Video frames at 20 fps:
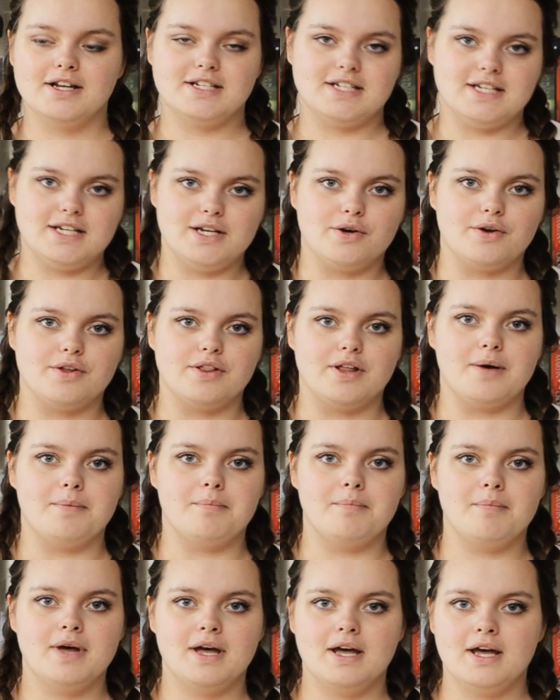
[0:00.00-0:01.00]
to hear
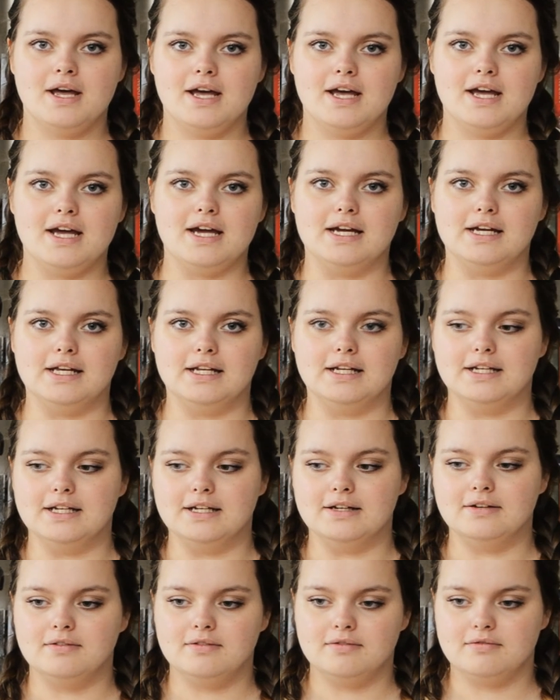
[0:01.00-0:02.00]
them
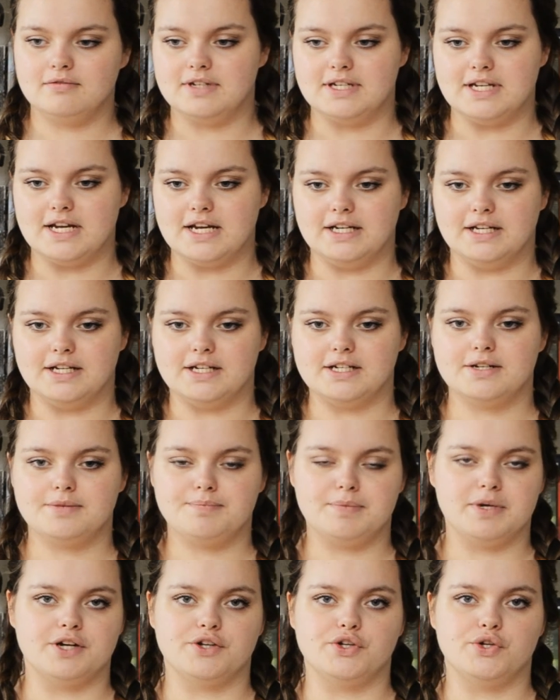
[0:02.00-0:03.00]
in Danish
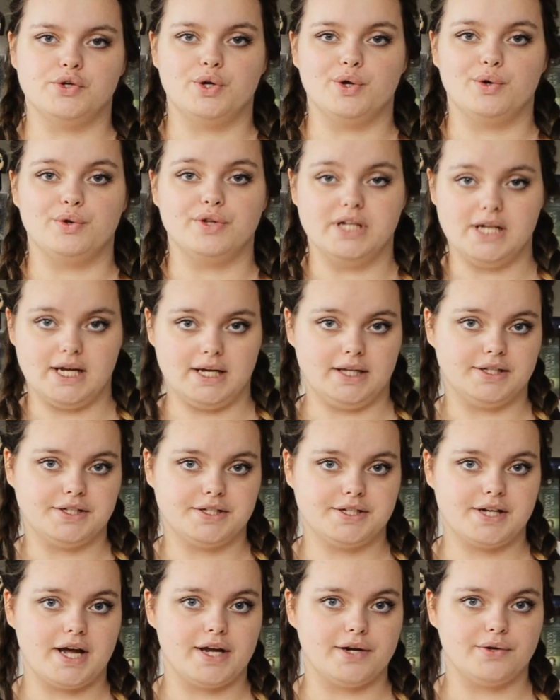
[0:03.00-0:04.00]
because you know the
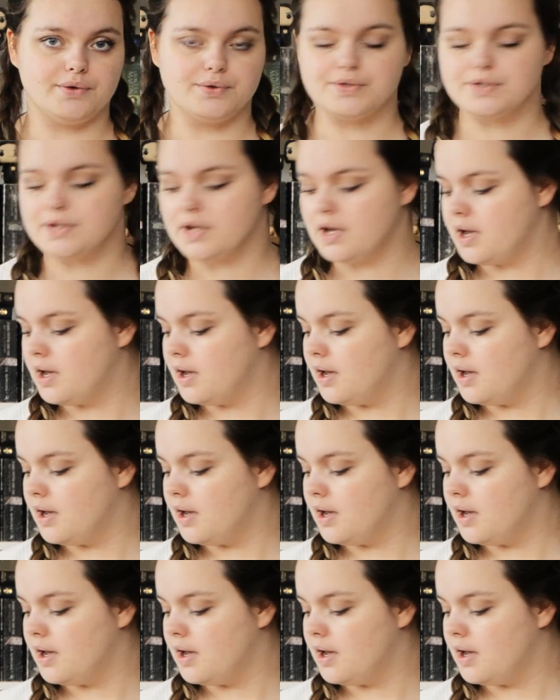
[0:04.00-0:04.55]
English titles.